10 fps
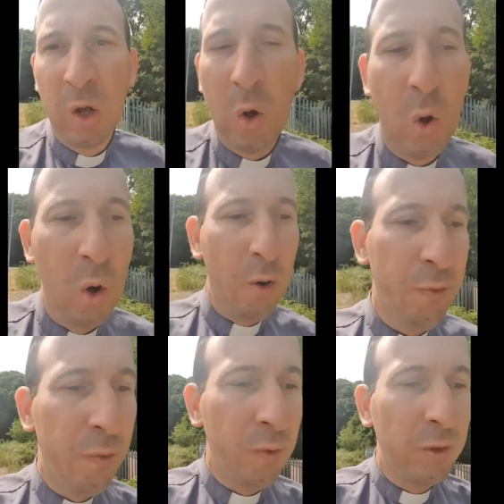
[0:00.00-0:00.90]

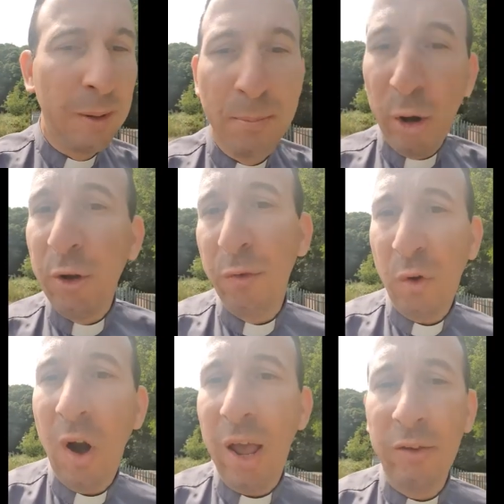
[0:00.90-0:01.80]
of the body of
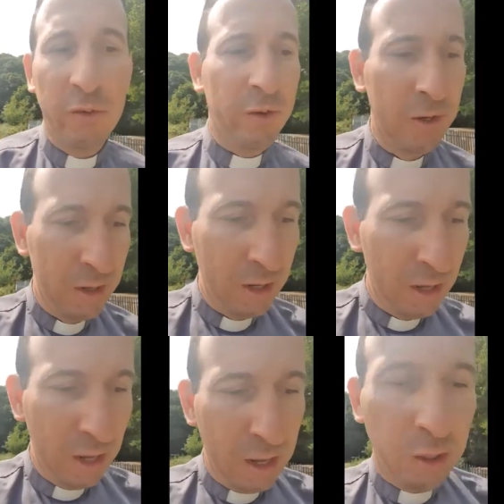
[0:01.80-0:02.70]
Christ.
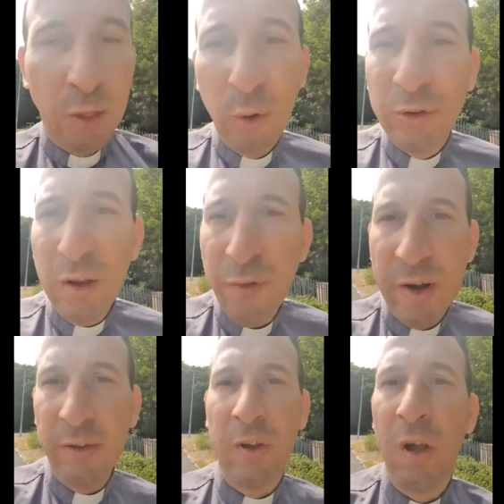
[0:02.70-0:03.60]
Though
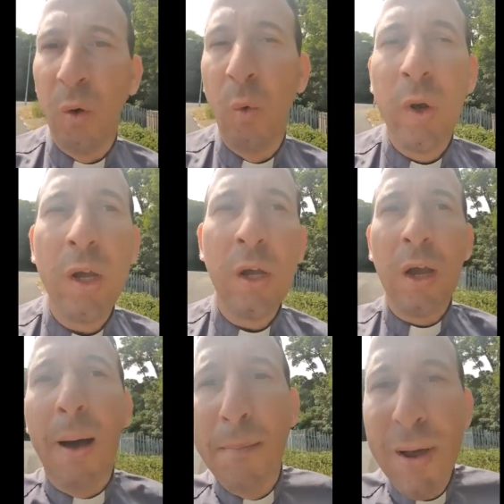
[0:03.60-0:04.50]
different, we
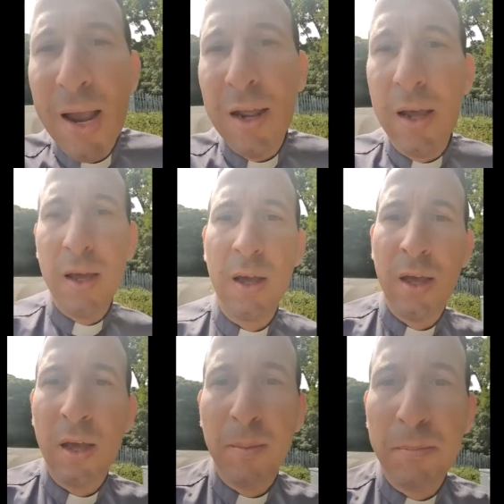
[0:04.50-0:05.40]
are many
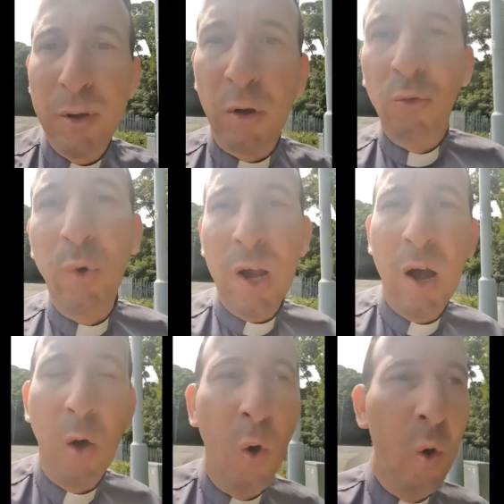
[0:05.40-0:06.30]
because we are
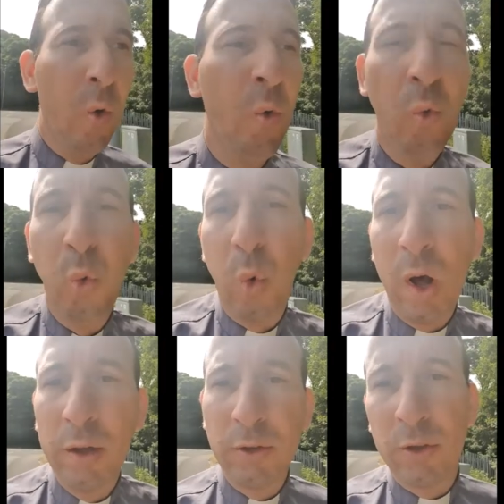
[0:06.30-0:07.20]
all
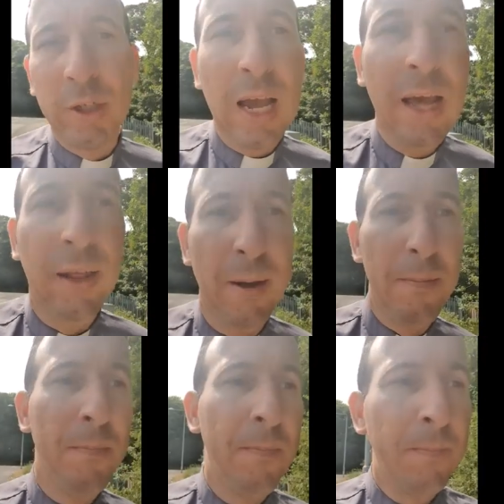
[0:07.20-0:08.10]
one together.
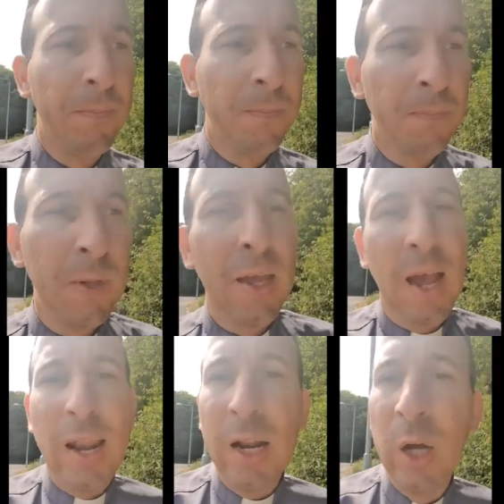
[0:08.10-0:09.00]

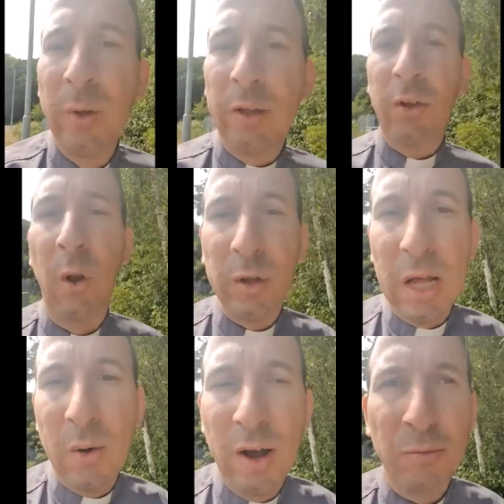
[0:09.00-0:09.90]
And I know that
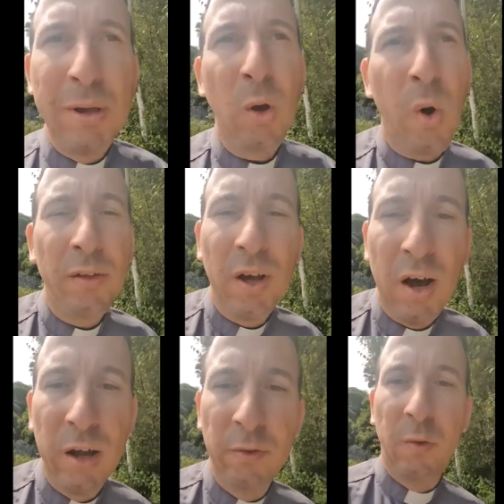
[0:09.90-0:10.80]
lockdown has been quite
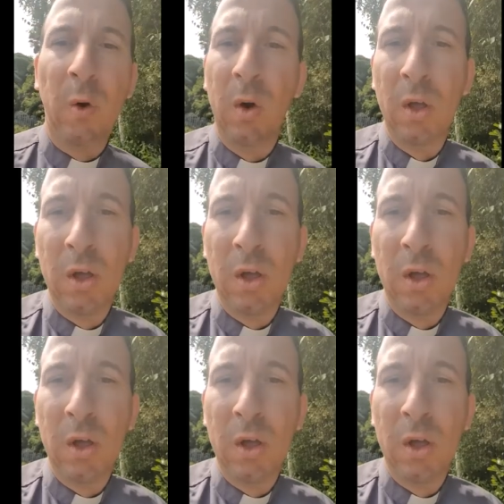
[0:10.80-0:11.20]
hard for